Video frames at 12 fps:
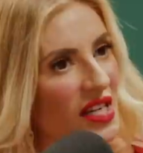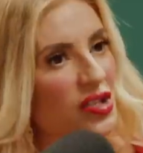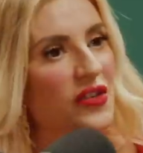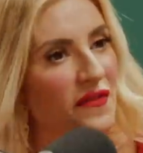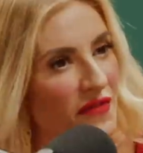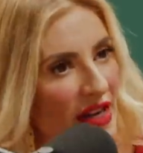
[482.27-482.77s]
such
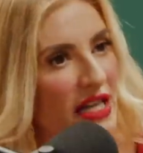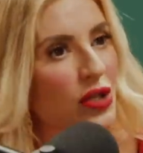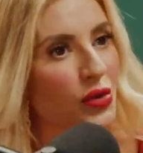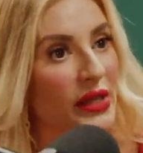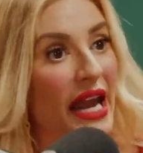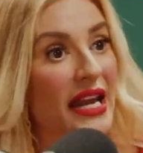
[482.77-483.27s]
a funny,
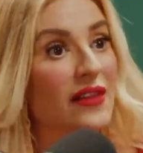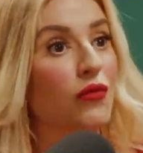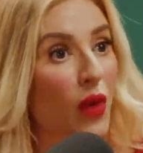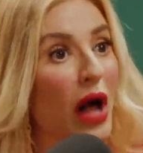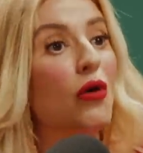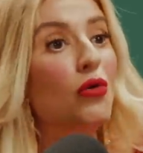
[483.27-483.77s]
creative,
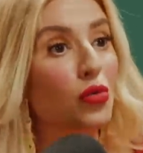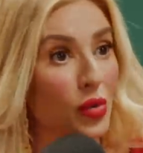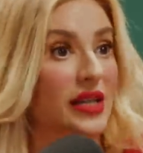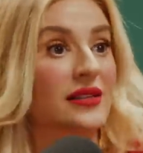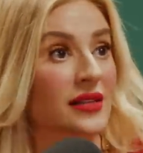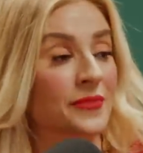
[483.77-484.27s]

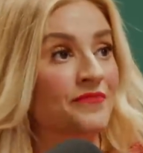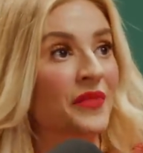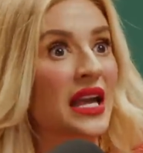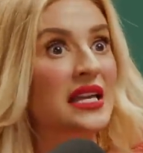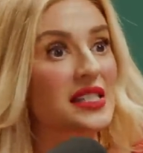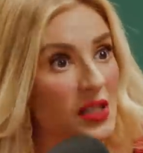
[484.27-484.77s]
well-written
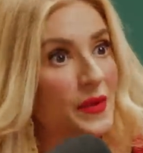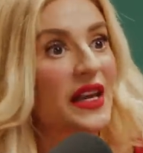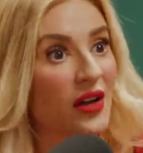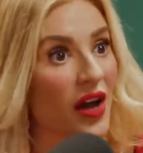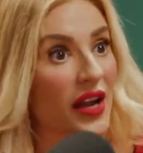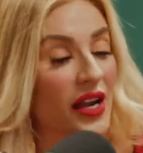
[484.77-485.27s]

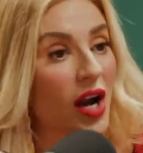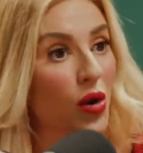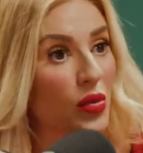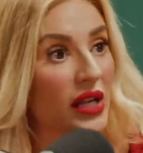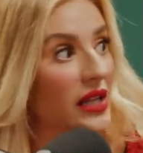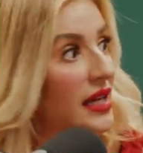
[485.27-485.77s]
spin on it. A
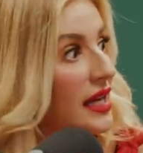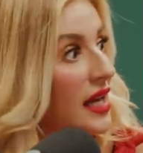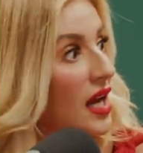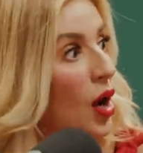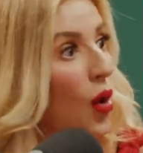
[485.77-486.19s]
really